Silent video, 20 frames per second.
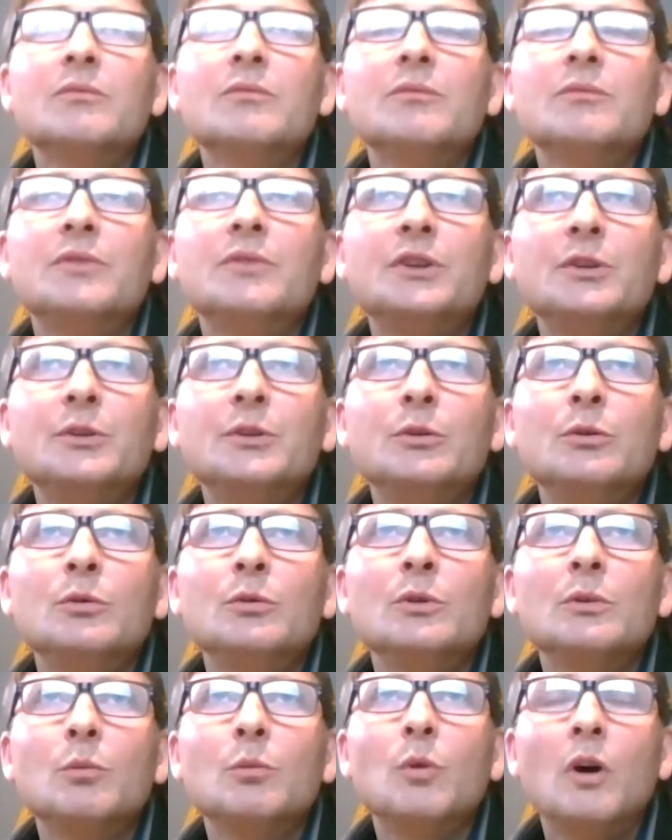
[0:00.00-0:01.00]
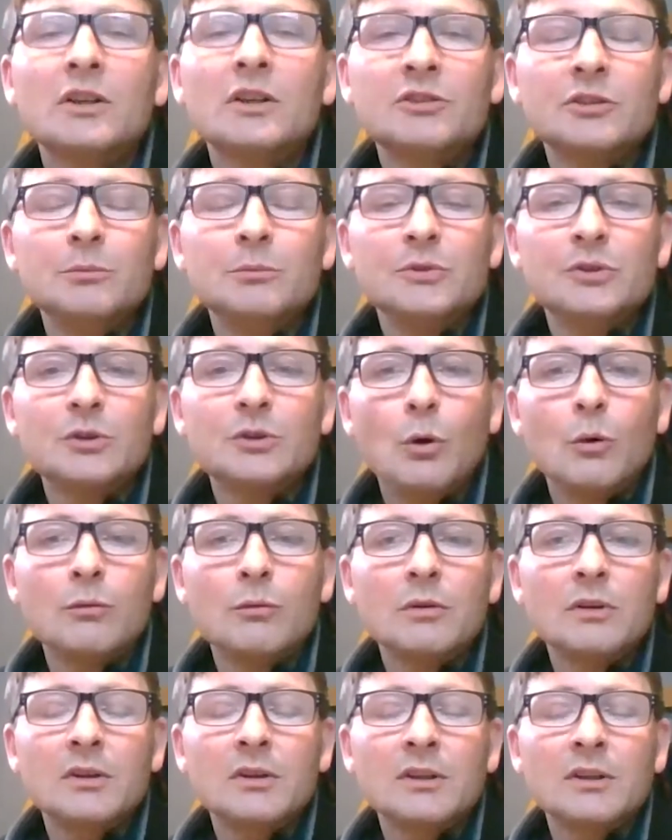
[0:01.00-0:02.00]
few washrooms
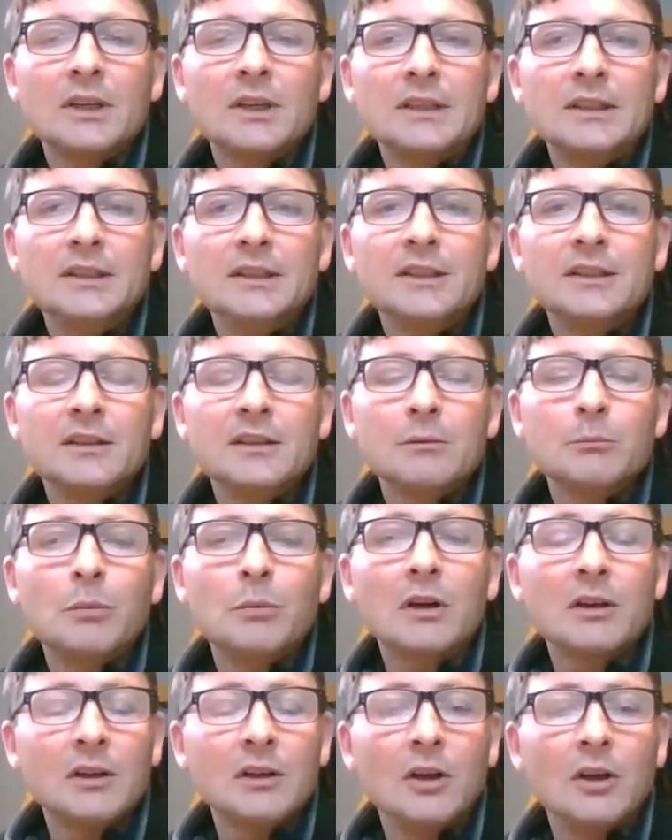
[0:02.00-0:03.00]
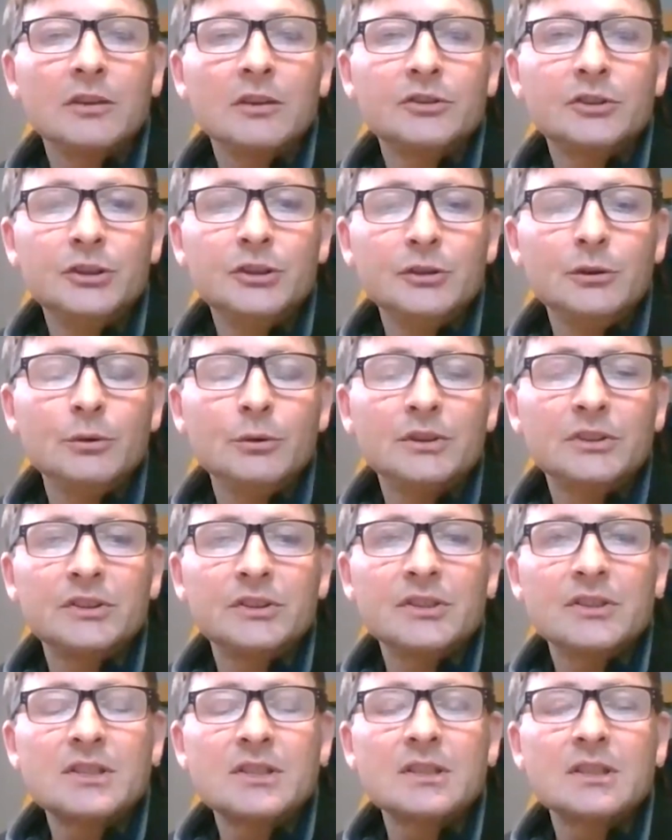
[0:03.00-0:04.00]
over near parking lot 2, which
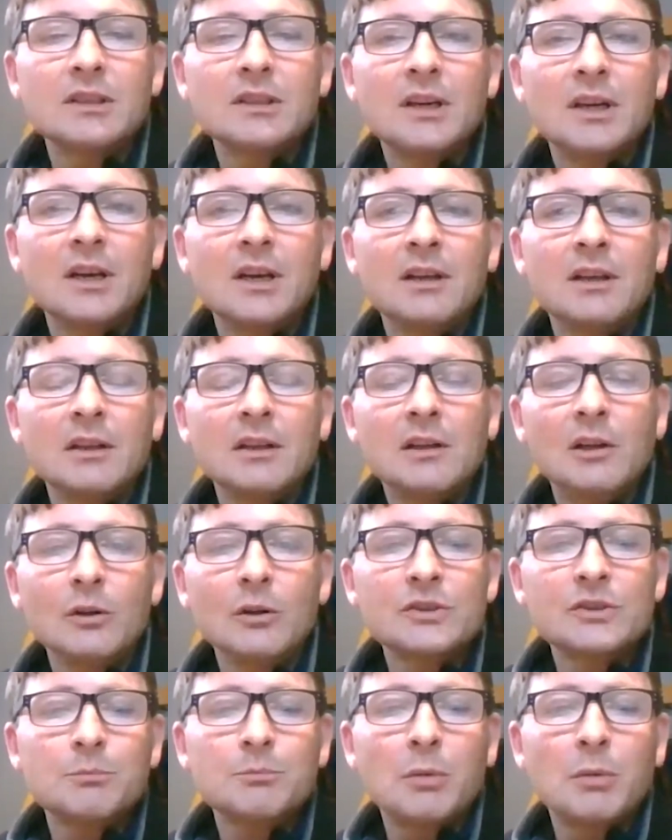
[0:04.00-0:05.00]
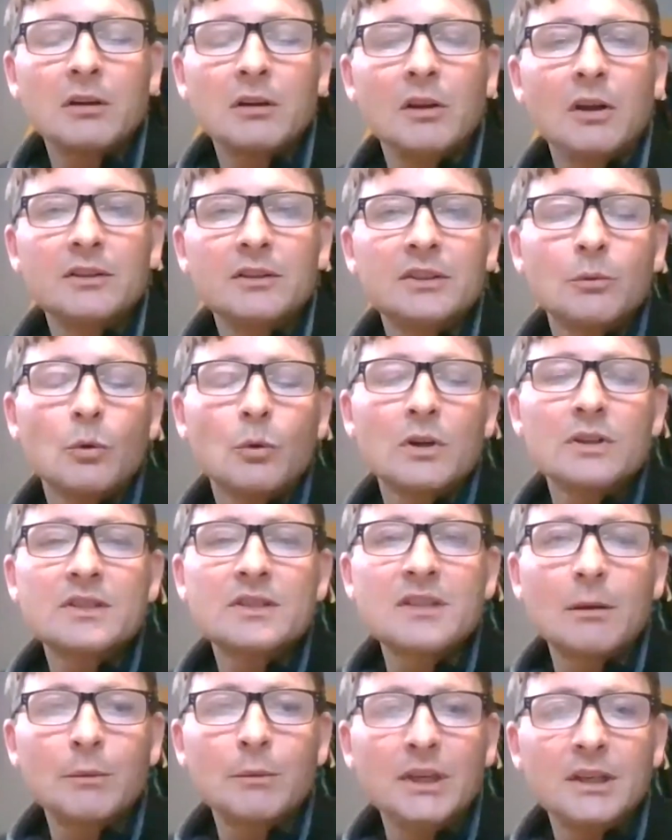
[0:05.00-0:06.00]
is the closest parking lot towards
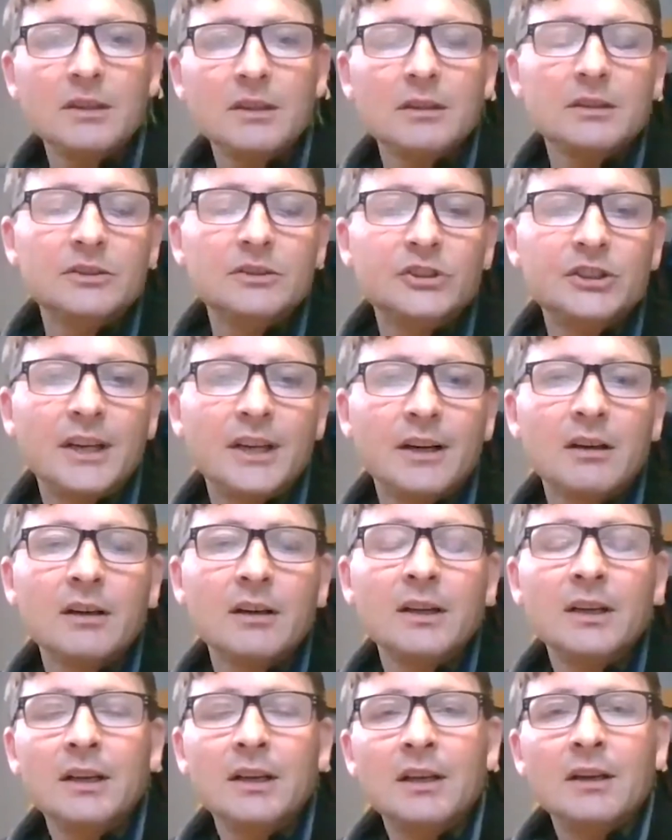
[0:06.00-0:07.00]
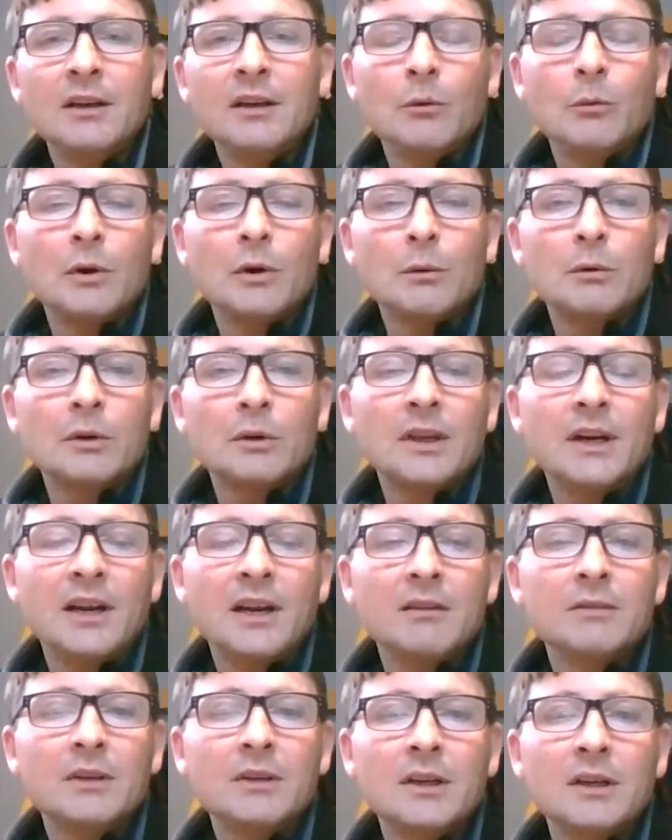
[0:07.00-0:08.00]
Summit Chair, where we're going to
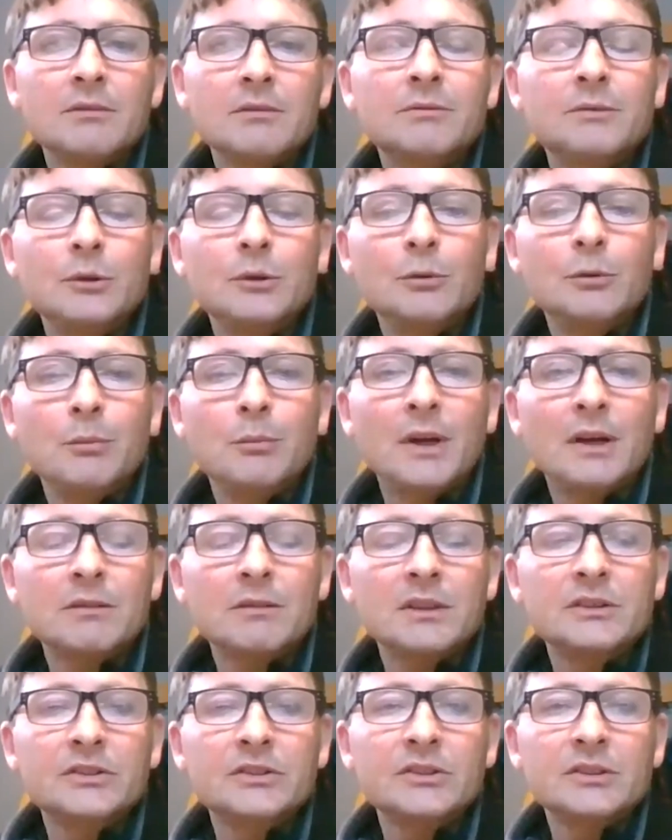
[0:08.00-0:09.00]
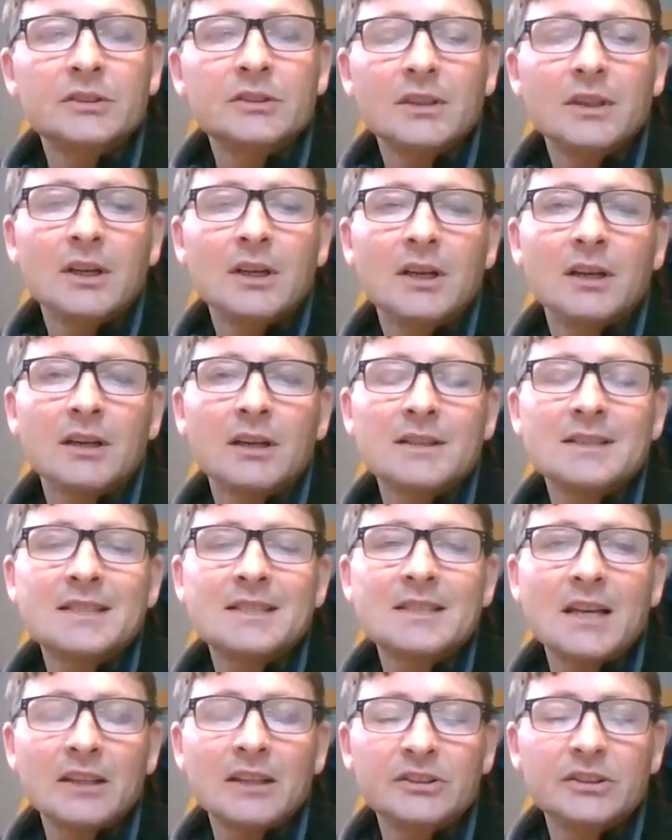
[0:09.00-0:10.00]
have a food and beverage
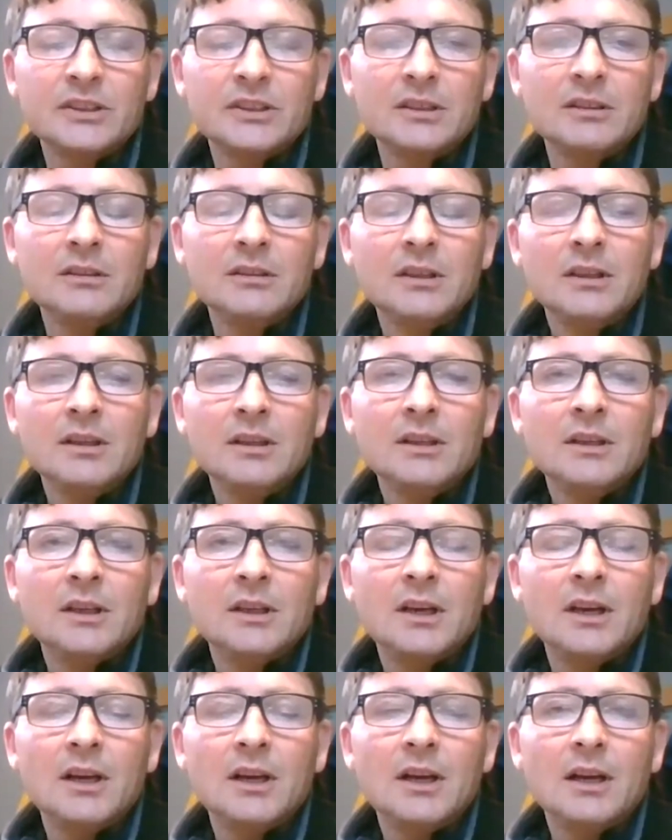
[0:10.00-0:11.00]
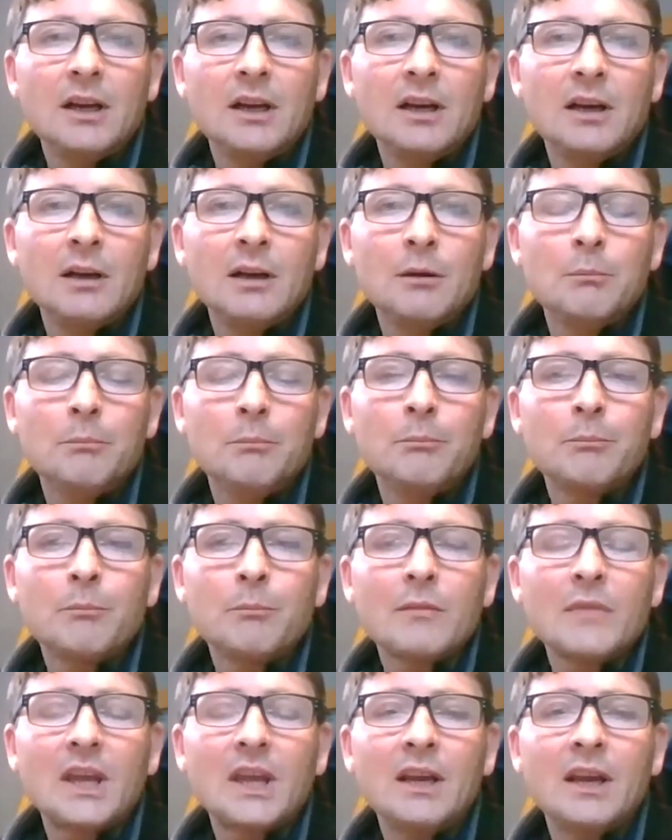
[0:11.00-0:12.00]
concession
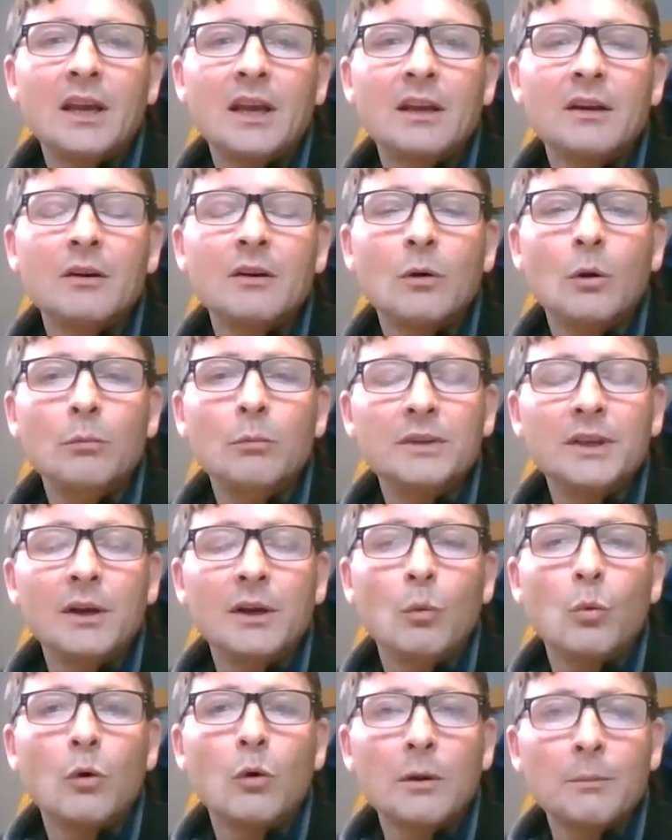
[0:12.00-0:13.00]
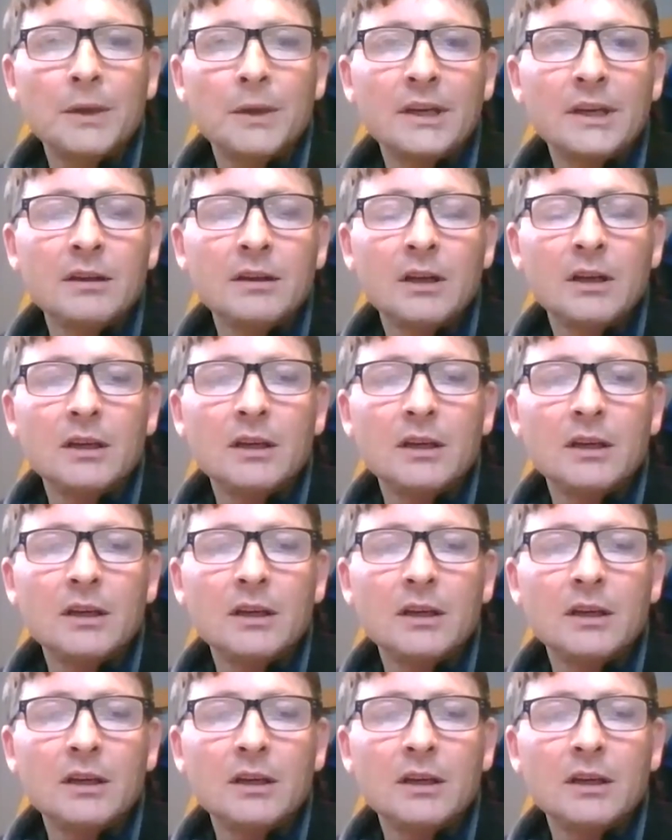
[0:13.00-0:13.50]
and hopefully a warming